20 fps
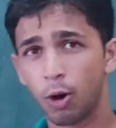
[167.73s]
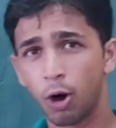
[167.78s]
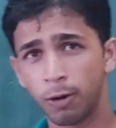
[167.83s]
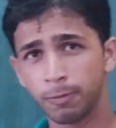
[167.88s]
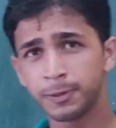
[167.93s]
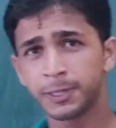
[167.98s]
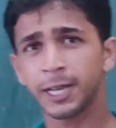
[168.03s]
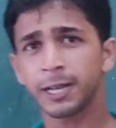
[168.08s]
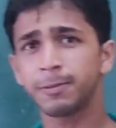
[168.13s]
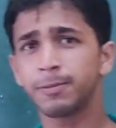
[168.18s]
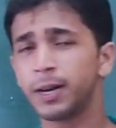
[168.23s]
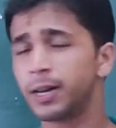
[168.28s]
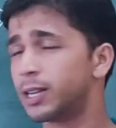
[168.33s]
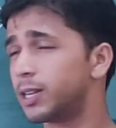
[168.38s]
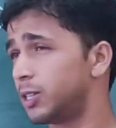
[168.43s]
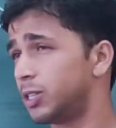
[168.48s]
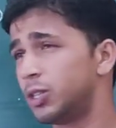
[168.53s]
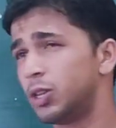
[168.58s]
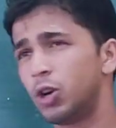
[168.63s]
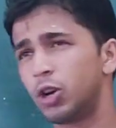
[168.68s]

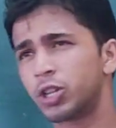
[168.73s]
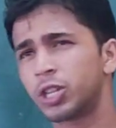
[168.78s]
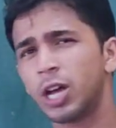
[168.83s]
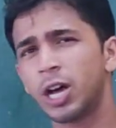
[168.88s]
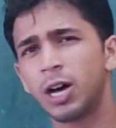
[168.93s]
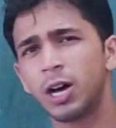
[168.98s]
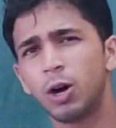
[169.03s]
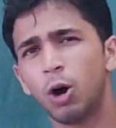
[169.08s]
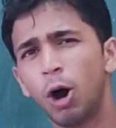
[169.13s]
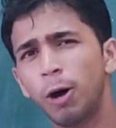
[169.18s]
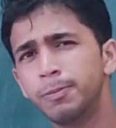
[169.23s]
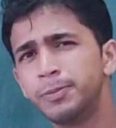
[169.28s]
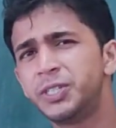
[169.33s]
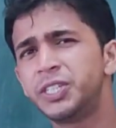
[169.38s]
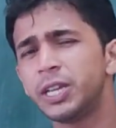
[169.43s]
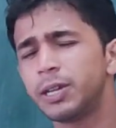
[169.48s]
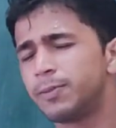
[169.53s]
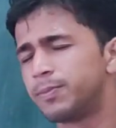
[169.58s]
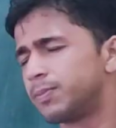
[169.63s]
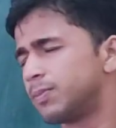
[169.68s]
observer or the
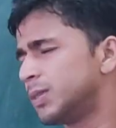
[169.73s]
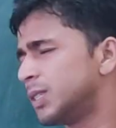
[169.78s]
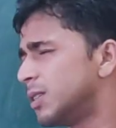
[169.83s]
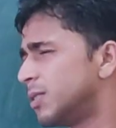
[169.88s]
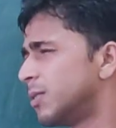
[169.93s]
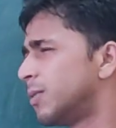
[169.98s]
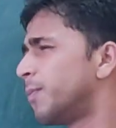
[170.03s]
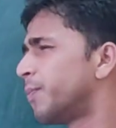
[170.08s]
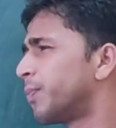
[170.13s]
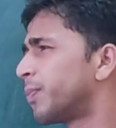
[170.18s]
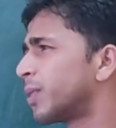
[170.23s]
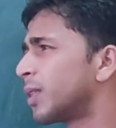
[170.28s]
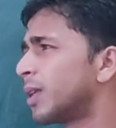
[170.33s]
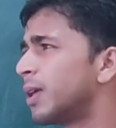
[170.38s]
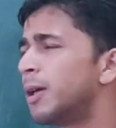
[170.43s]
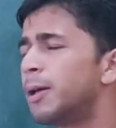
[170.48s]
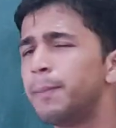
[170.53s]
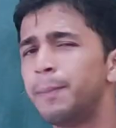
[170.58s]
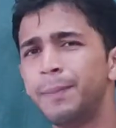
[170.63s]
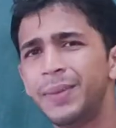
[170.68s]
object,
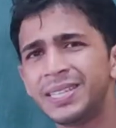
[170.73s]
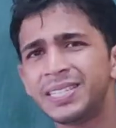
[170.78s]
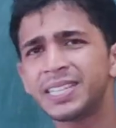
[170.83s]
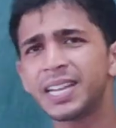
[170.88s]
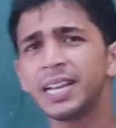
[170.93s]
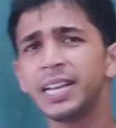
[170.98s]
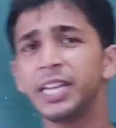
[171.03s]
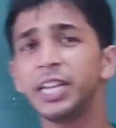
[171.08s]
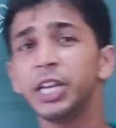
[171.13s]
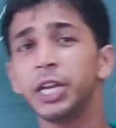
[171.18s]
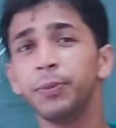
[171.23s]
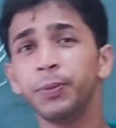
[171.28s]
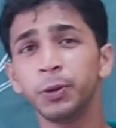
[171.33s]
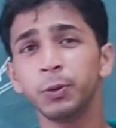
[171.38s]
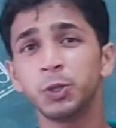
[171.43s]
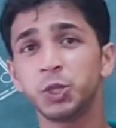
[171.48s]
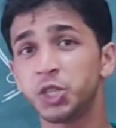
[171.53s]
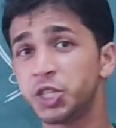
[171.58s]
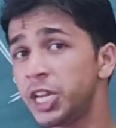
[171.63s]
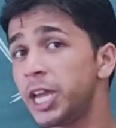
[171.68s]
basically if you